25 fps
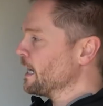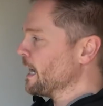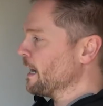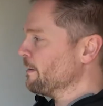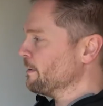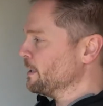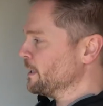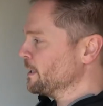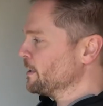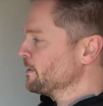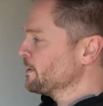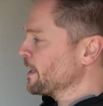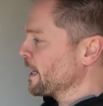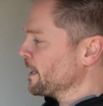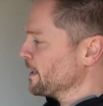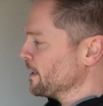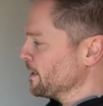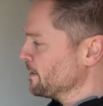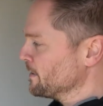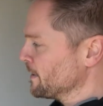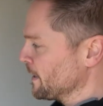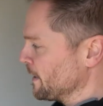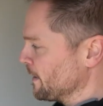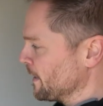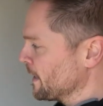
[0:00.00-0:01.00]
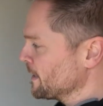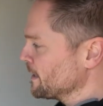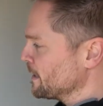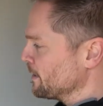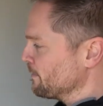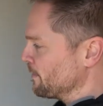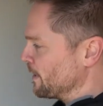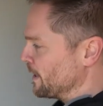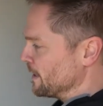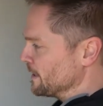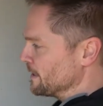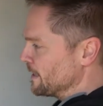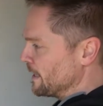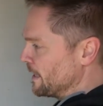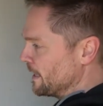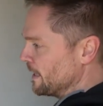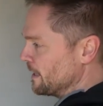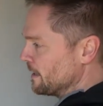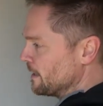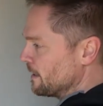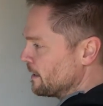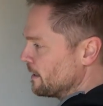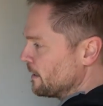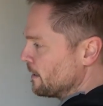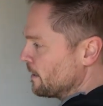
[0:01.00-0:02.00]
and we do that using this device
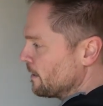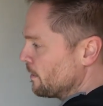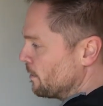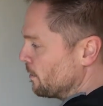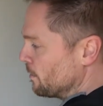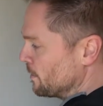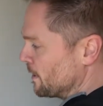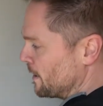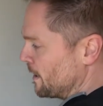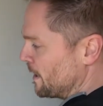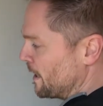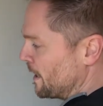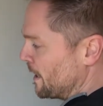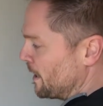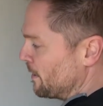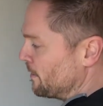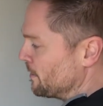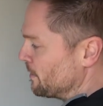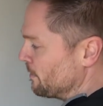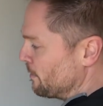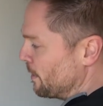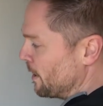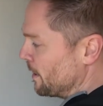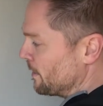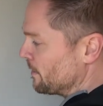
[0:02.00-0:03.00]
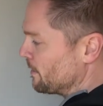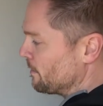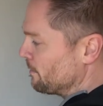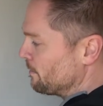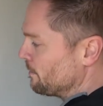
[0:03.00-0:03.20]
here called an IotaWatt.